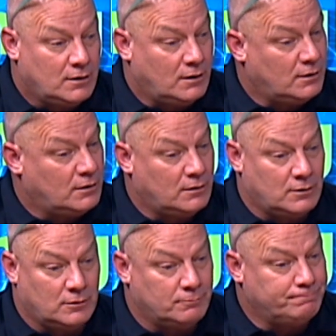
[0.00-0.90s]

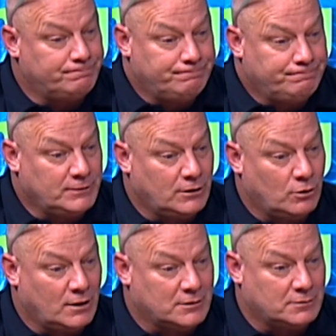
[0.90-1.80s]

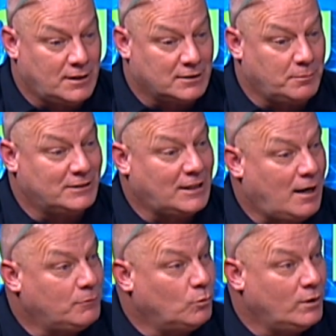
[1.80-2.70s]
That's my
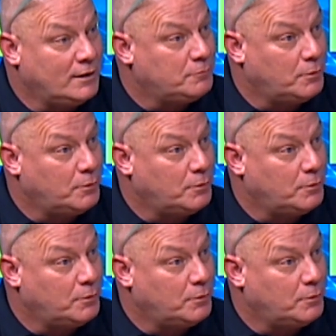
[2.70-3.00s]
job to win,